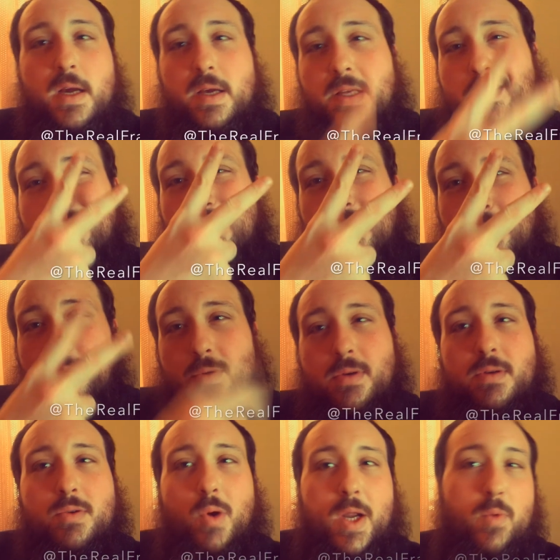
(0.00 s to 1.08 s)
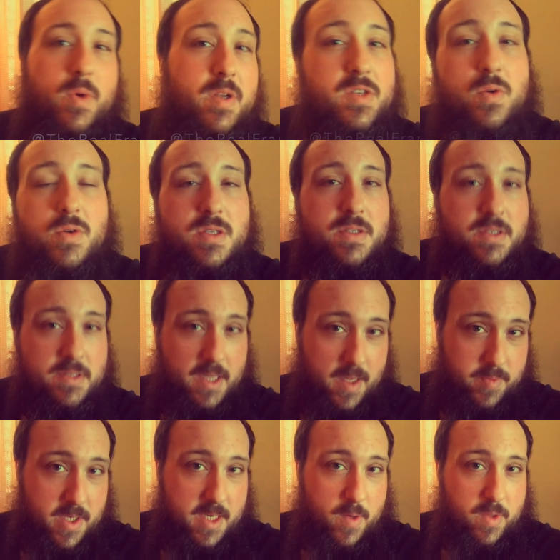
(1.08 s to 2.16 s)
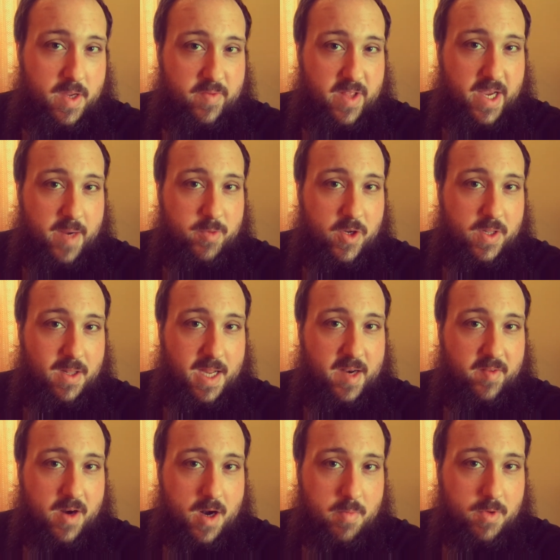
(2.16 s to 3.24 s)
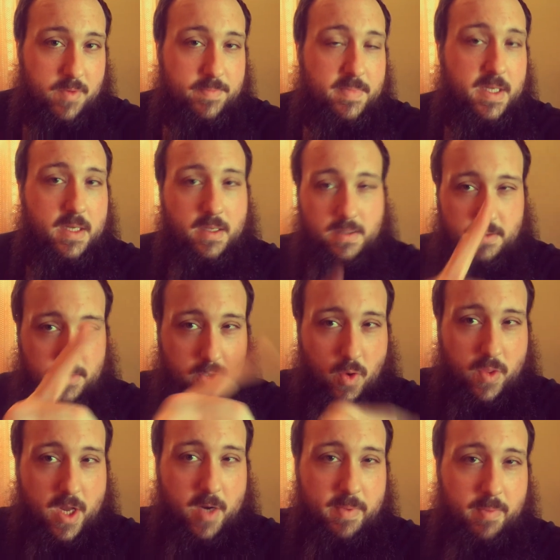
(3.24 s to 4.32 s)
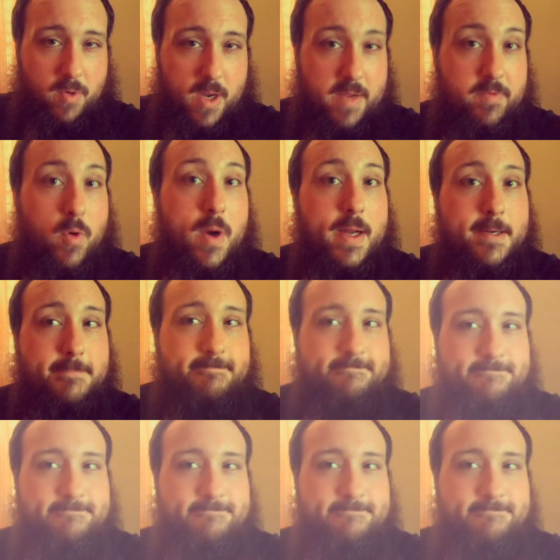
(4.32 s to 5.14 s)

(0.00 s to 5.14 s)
These are two great resources to stay up to date with everything I'm doing in the land of Carmel. Know that I'll be praying for you.